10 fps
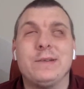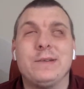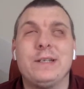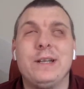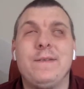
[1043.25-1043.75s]

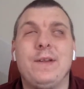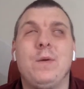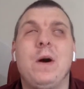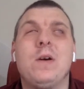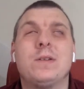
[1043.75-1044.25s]
because you never
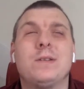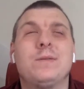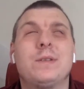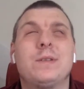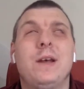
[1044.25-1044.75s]
know what
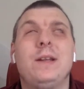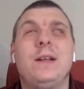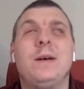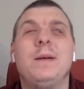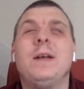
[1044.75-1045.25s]
Arsenal's
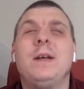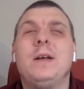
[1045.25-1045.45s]
turning up.